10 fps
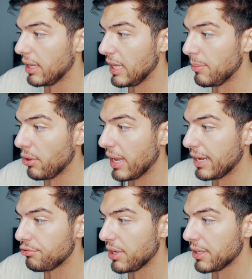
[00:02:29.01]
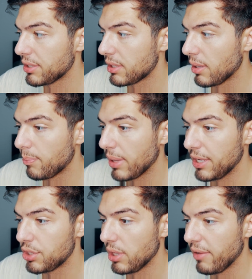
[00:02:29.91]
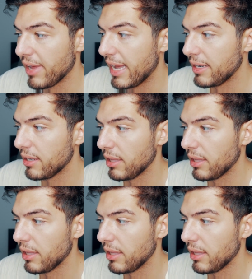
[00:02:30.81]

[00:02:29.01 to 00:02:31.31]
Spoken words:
email address, the place you live at,